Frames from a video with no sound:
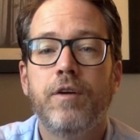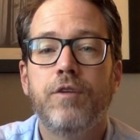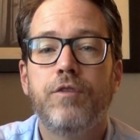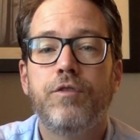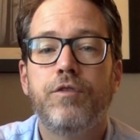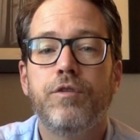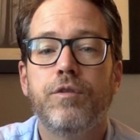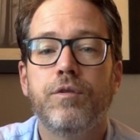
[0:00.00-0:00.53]

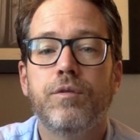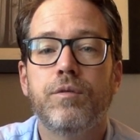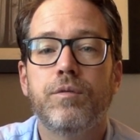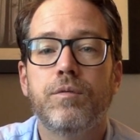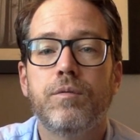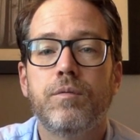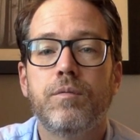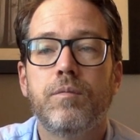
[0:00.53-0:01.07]
to
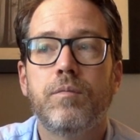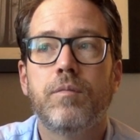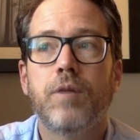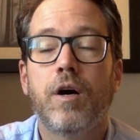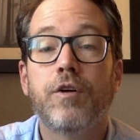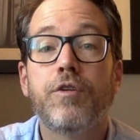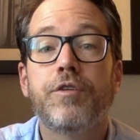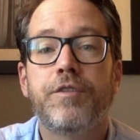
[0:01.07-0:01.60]

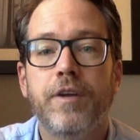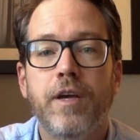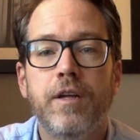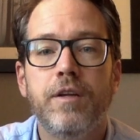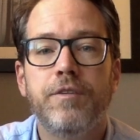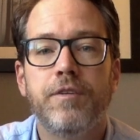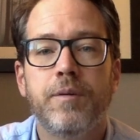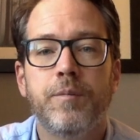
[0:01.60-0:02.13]
understand
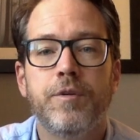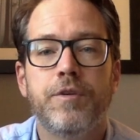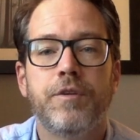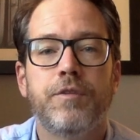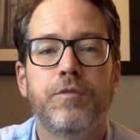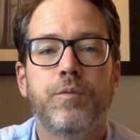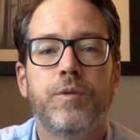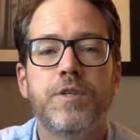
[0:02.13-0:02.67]
these
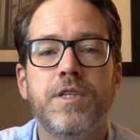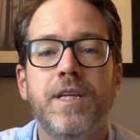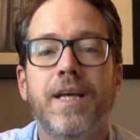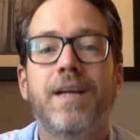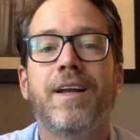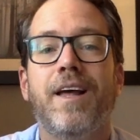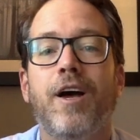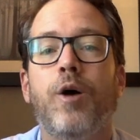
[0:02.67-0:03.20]
images, which
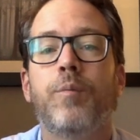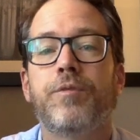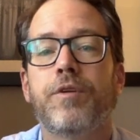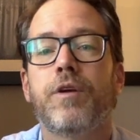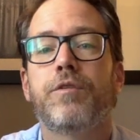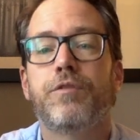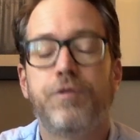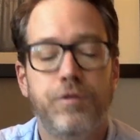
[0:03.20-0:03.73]
then helps
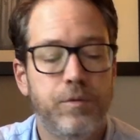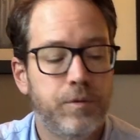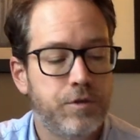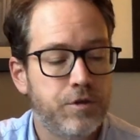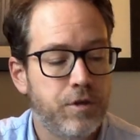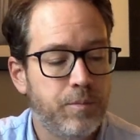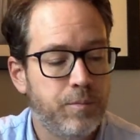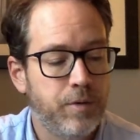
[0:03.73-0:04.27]
us to
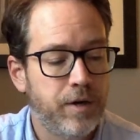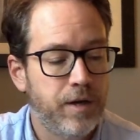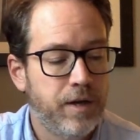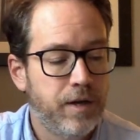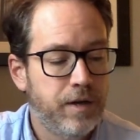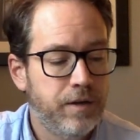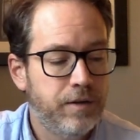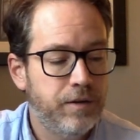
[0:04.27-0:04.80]
interpret
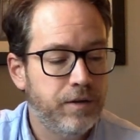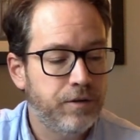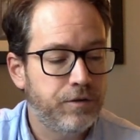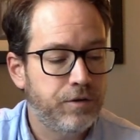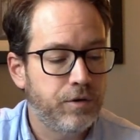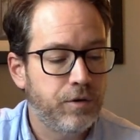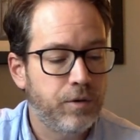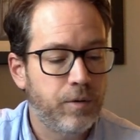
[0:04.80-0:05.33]
things that
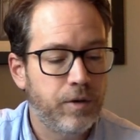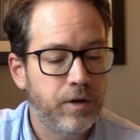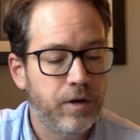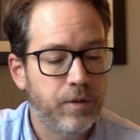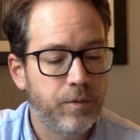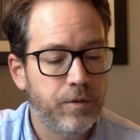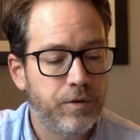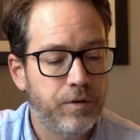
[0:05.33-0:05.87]
are going on
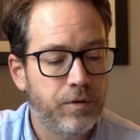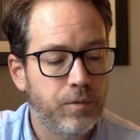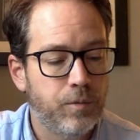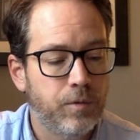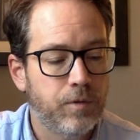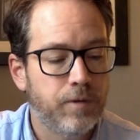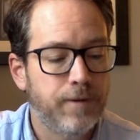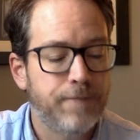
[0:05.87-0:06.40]
within the
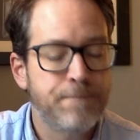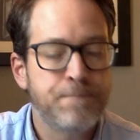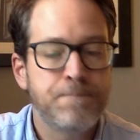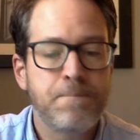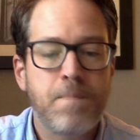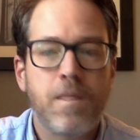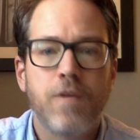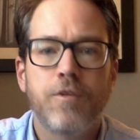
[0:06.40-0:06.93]
world.
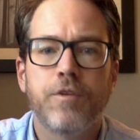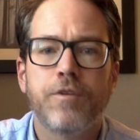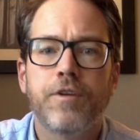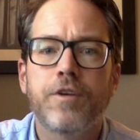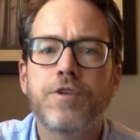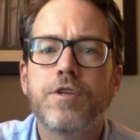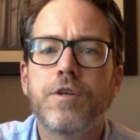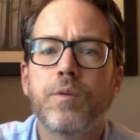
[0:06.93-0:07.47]
The
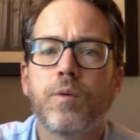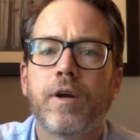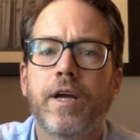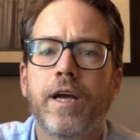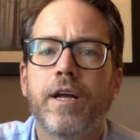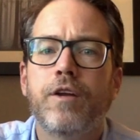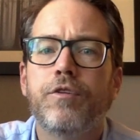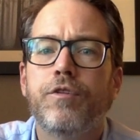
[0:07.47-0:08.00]
section that we're
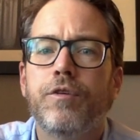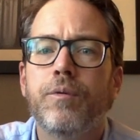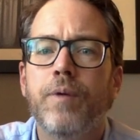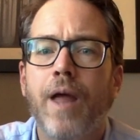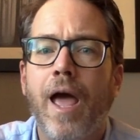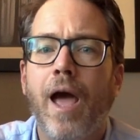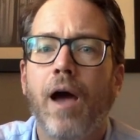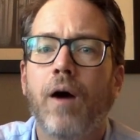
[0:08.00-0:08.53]
getting to
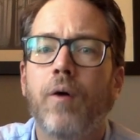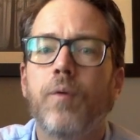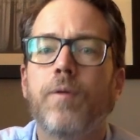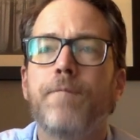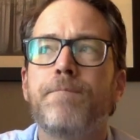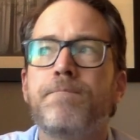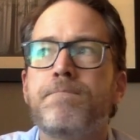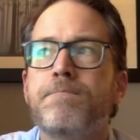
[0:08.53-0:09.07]
now
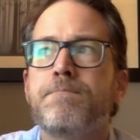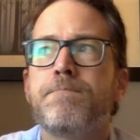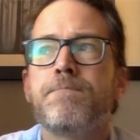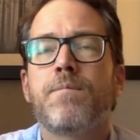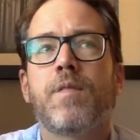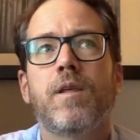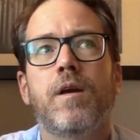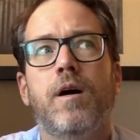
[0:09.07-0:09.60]

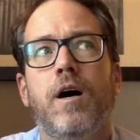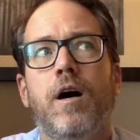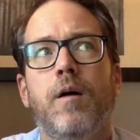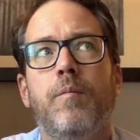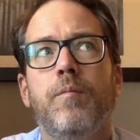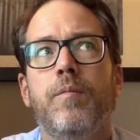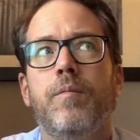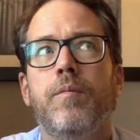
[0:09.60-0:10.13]

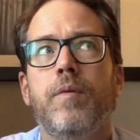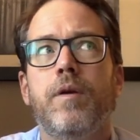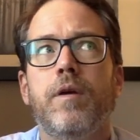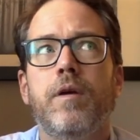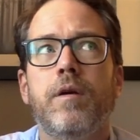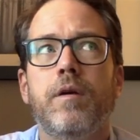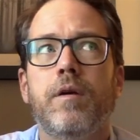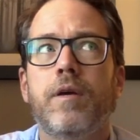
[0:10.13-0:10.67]
um,
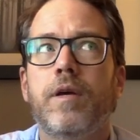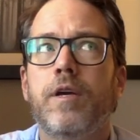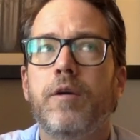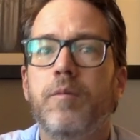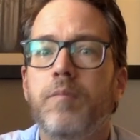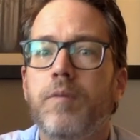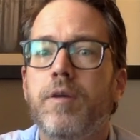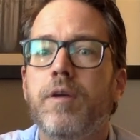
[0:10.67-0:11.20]

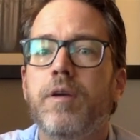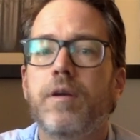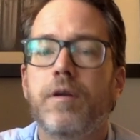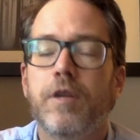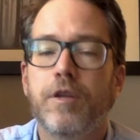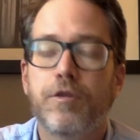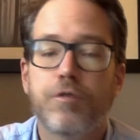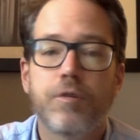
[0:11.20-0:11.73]
can be
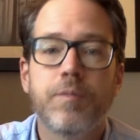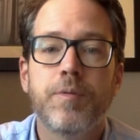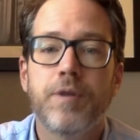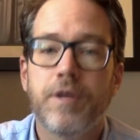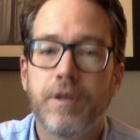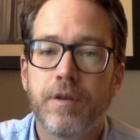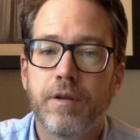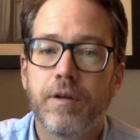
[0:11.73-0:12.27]

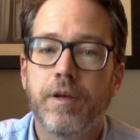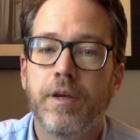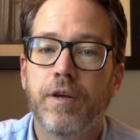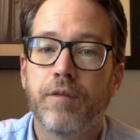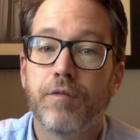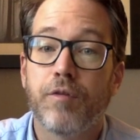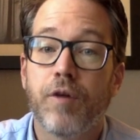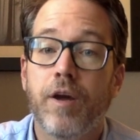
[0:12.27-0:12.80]
interpreted in a
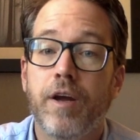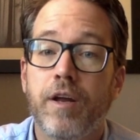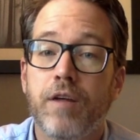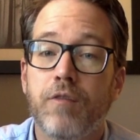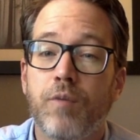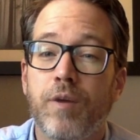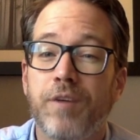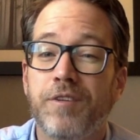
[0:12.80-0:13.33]
variety of
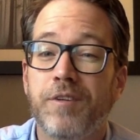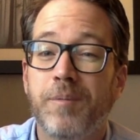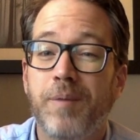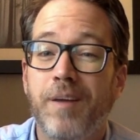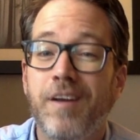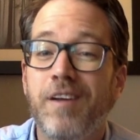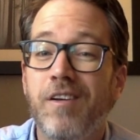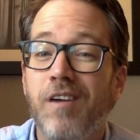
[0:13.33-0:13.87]
ways,
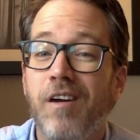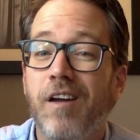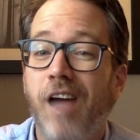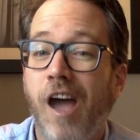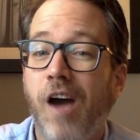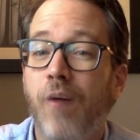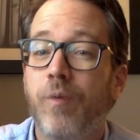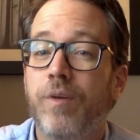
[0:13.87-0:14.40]
depending on
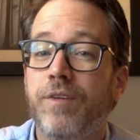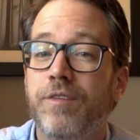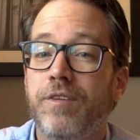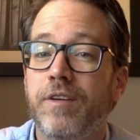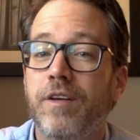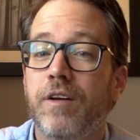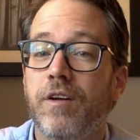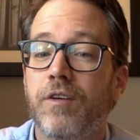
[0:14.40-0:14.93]
how we
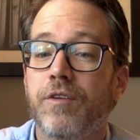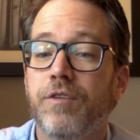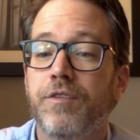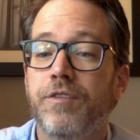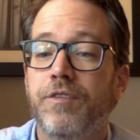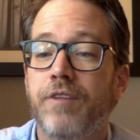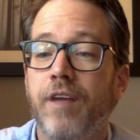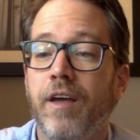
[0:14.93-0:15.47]
see and
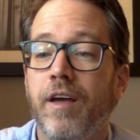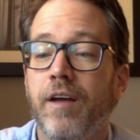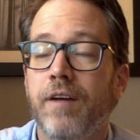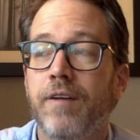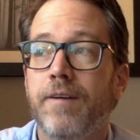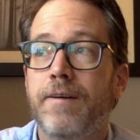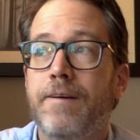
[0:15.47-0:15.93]
understand